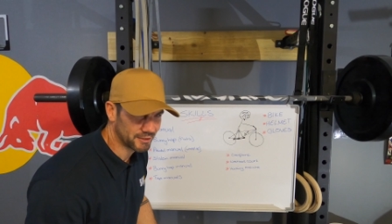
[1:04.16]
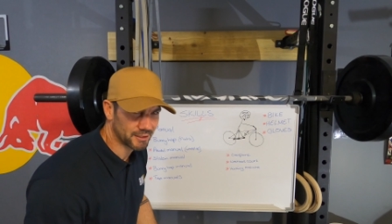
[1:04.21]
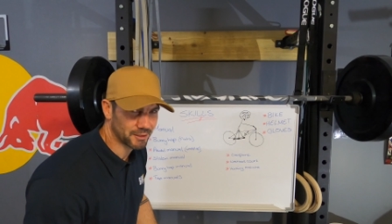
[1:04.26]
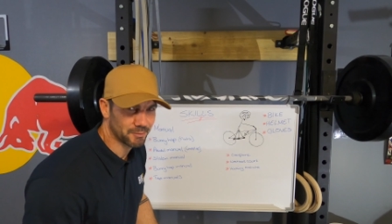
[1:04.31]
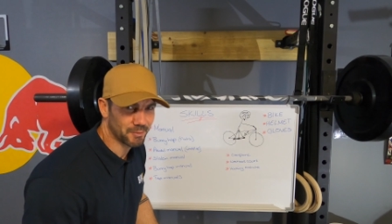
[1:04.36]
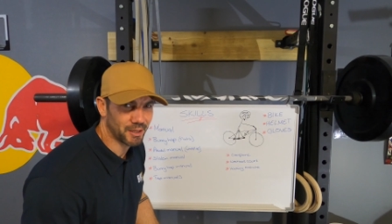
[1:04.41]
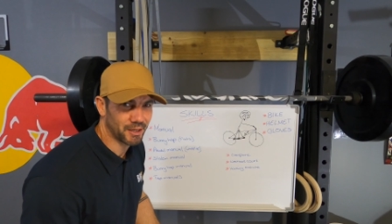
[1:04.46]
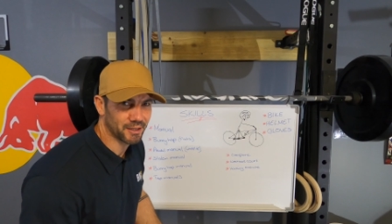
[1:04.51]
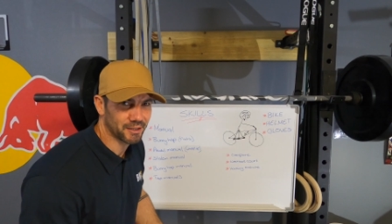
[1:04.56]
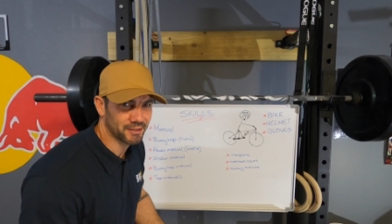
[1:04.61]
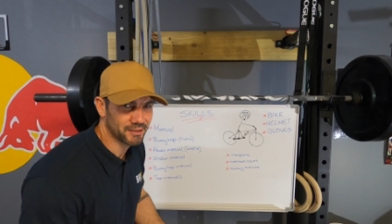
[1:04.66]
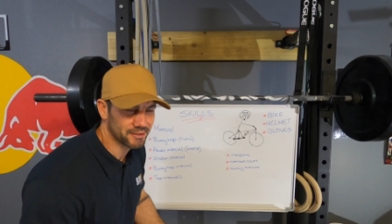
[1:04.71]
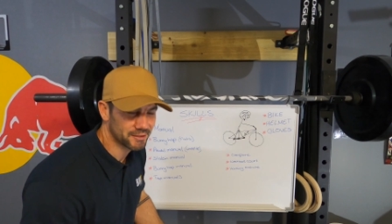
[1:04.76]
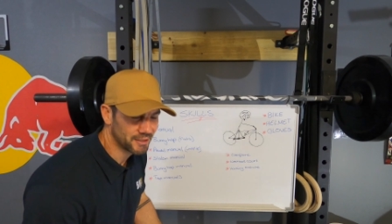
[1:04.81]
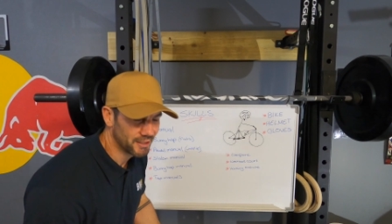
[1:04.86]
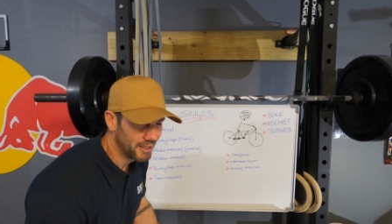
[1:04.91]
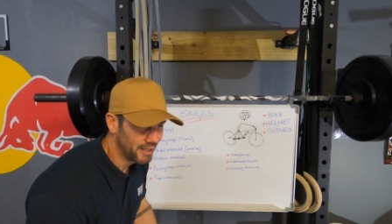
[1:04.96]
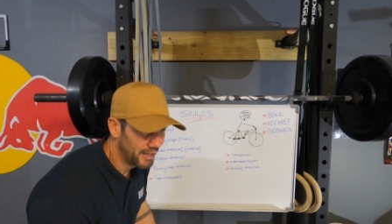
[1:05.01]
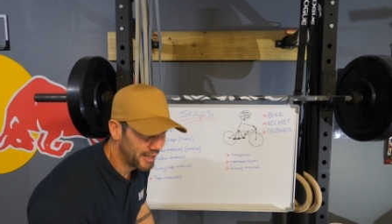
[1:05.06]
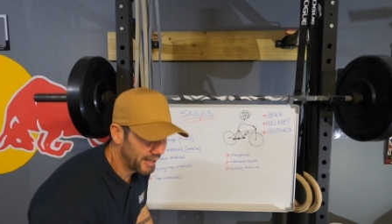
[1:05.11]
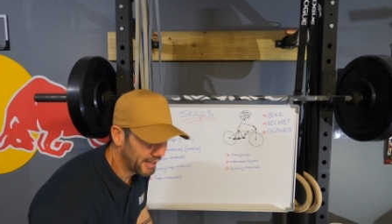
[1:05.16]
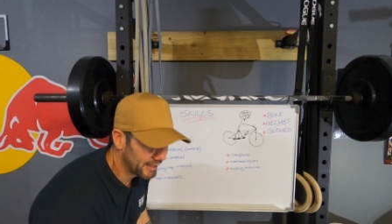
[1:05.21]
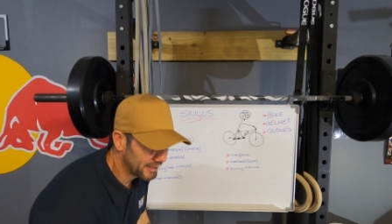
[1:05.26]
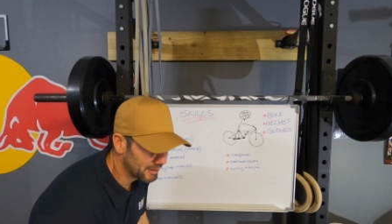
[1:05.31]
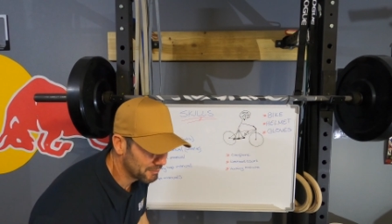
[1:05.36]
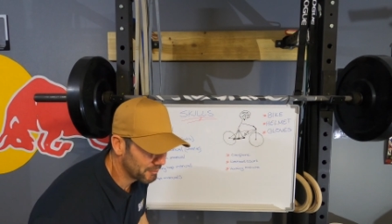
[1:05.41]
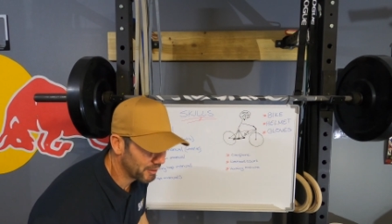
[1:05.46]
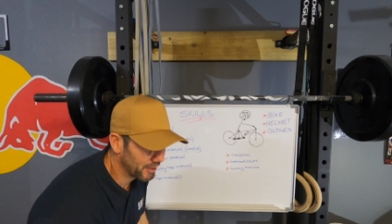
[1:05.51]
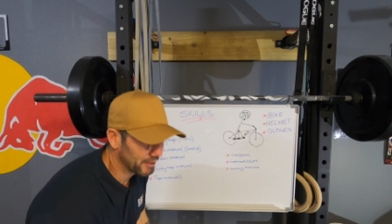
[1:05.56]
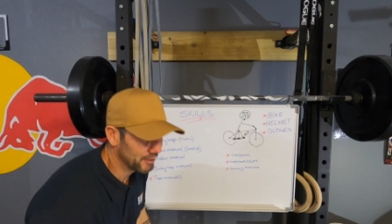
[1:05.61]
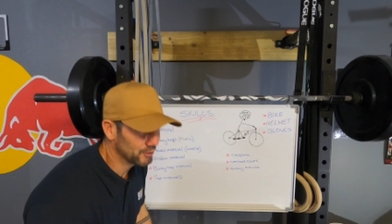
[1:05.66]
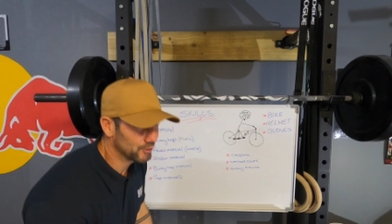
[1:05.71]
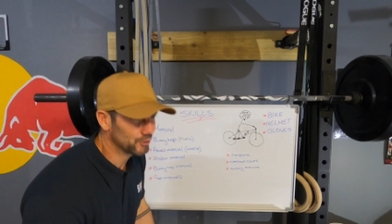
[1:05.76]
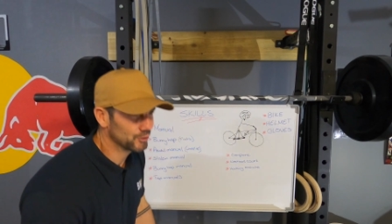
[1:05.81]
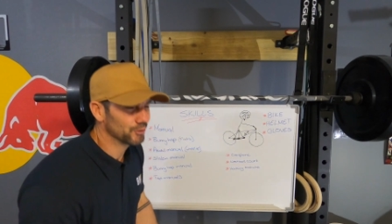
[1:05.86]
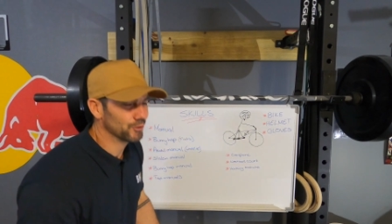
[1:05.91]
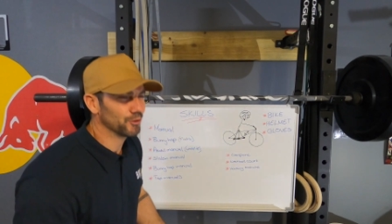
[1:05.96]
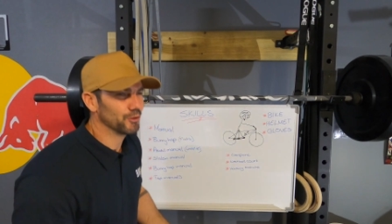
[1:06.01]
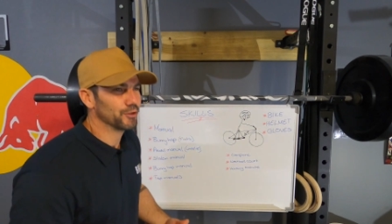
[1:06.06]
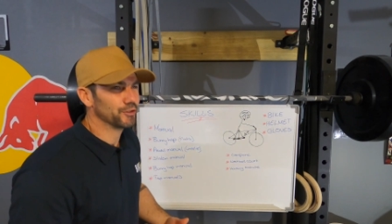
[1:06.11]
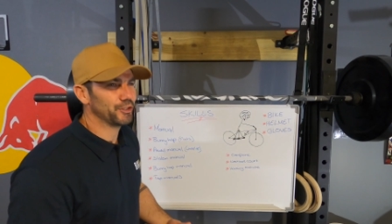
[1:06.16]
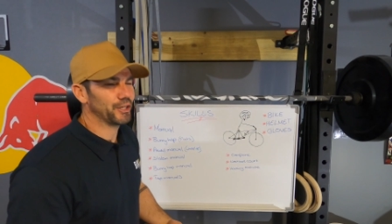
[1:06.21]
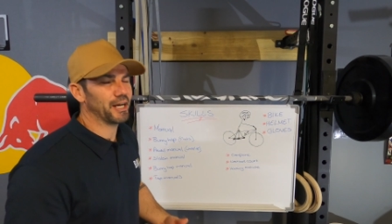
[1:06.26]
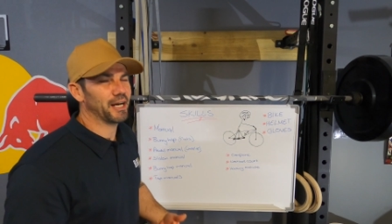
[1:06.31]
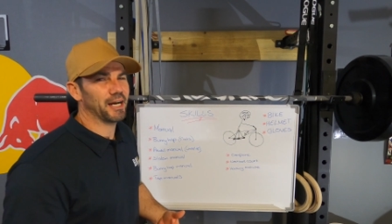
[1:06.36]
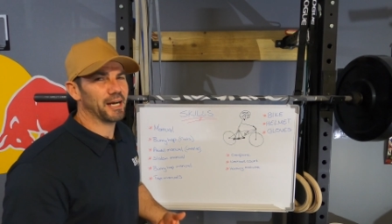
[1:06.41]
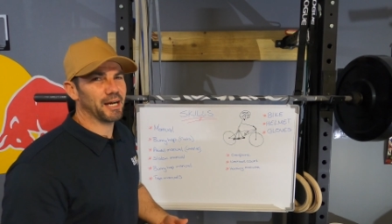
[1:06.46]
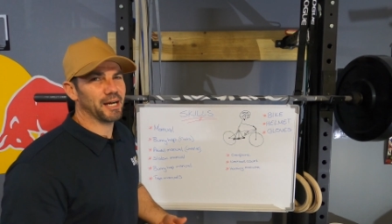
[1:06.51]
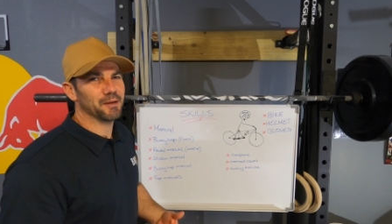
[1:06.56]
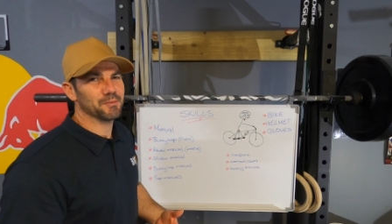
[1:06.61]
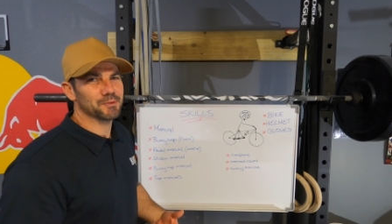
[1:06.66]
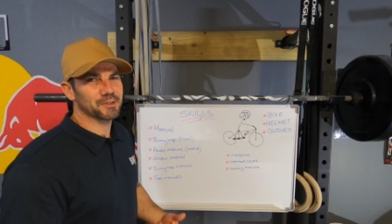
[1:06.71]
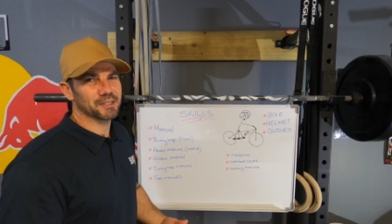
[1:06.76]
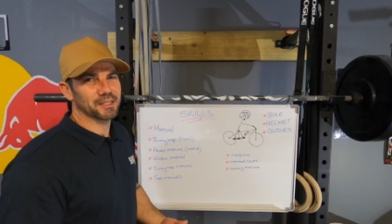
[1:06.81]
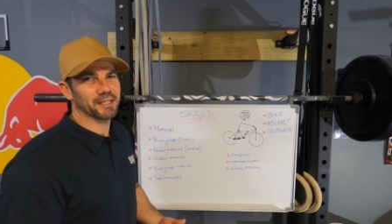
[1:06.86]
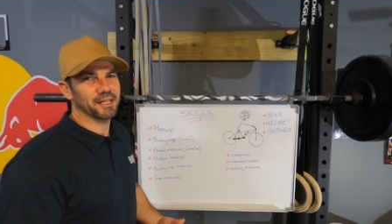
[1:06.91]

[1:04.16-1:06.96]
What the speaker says: get to the markers, and then making sure your arms,